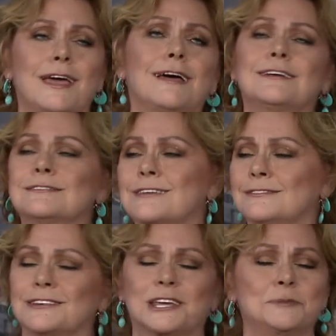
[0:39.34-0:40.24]

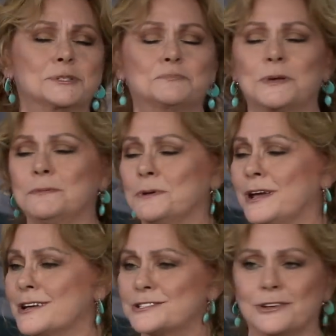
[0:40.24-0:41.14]
that keeps
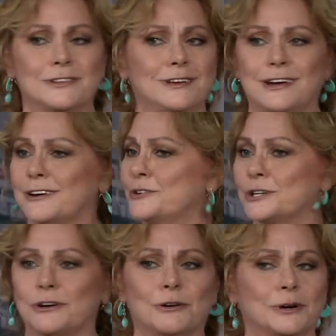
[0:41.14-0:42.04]
PBS on the air
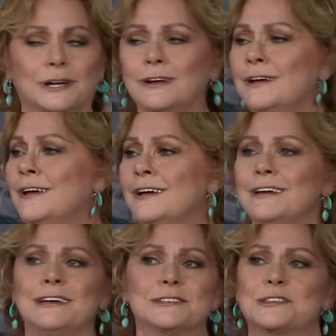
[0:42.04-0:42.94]
and going
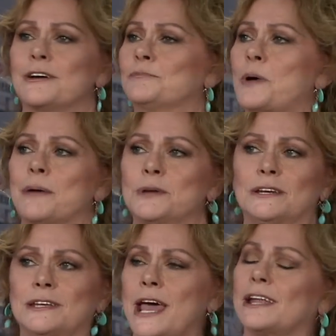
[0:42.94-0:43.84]
is, I
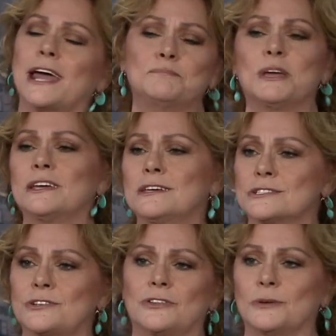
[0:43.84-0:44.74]
mean, like being
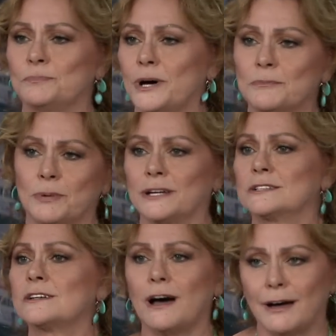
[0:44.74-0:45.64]
kissed on the butt by
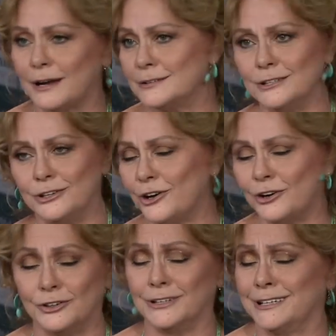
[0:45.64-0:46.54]
God, you
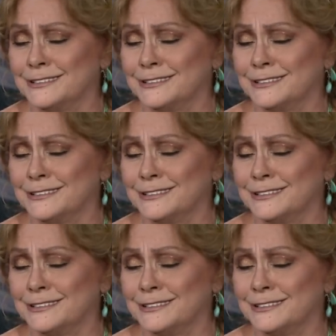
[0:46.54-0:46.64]
know.